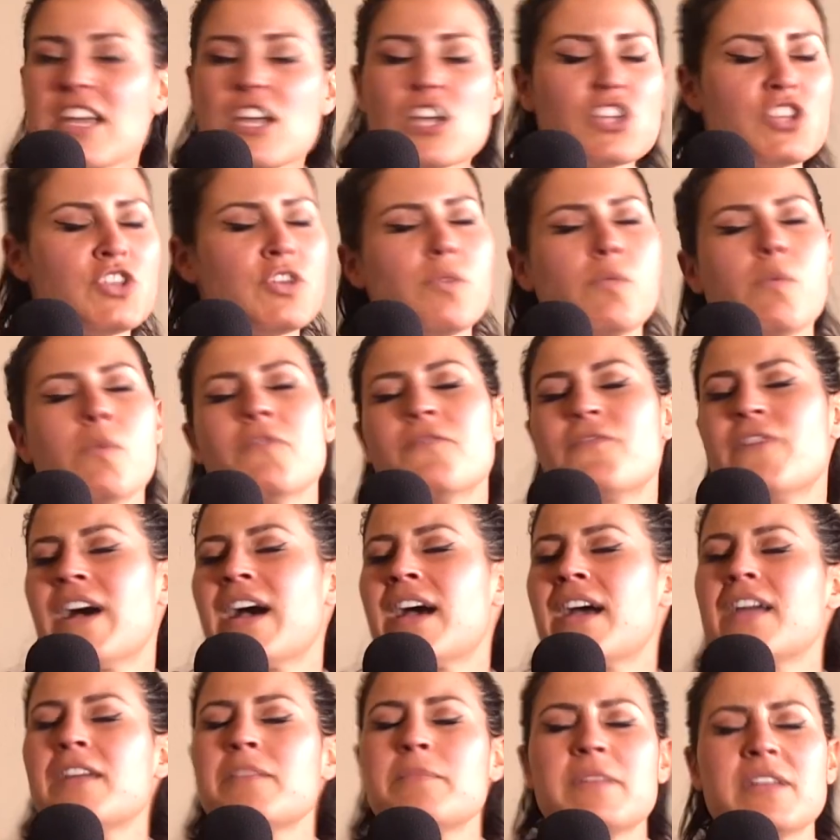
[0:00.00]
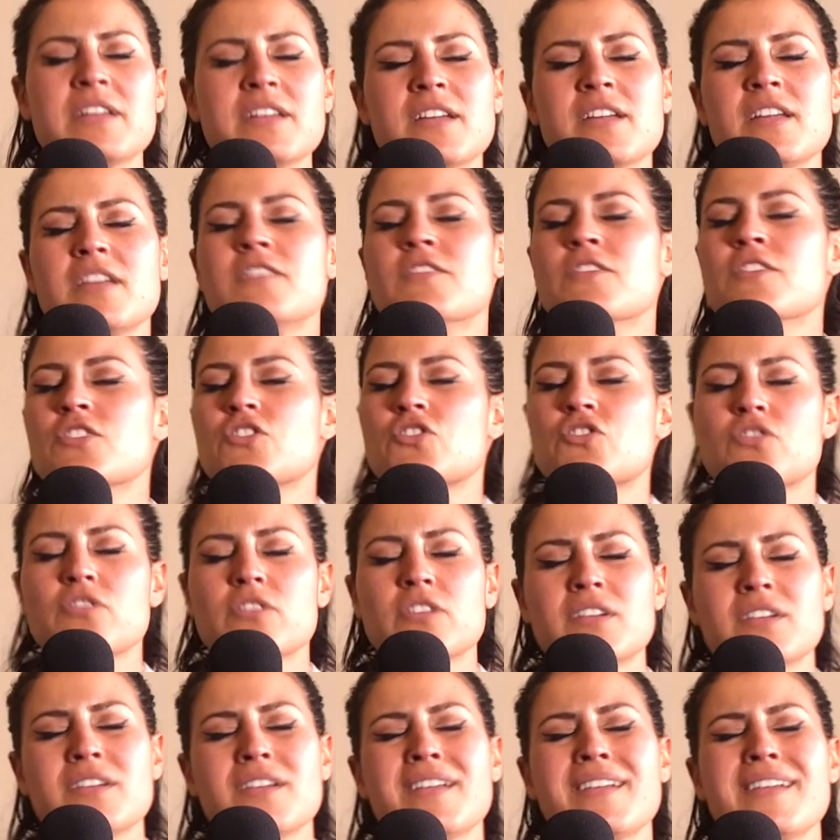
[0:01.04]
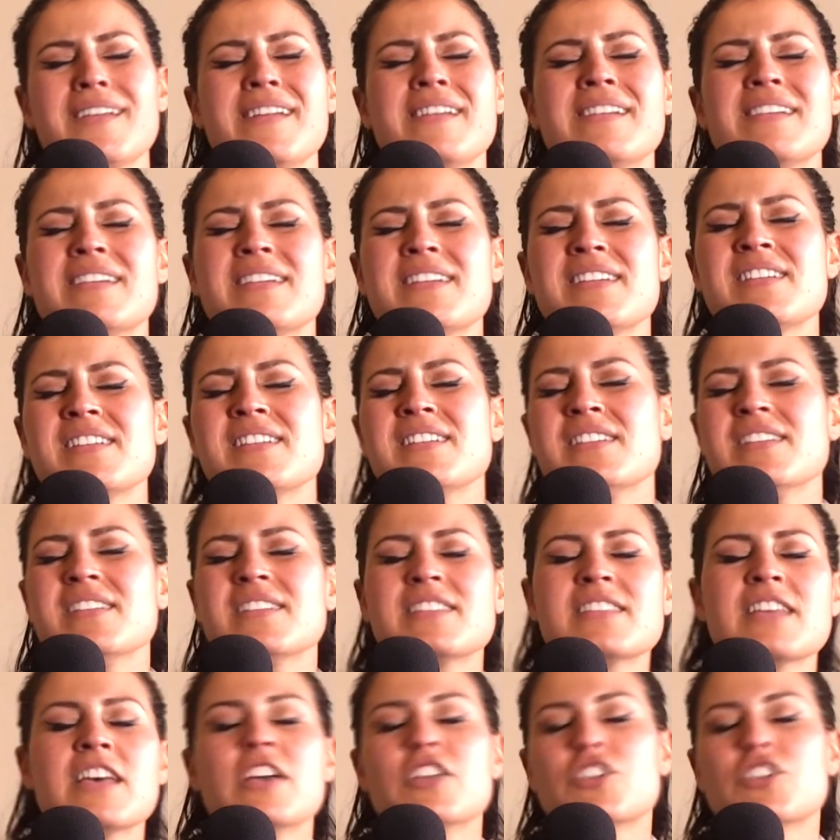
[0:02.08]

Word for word: you won't find me in the streets.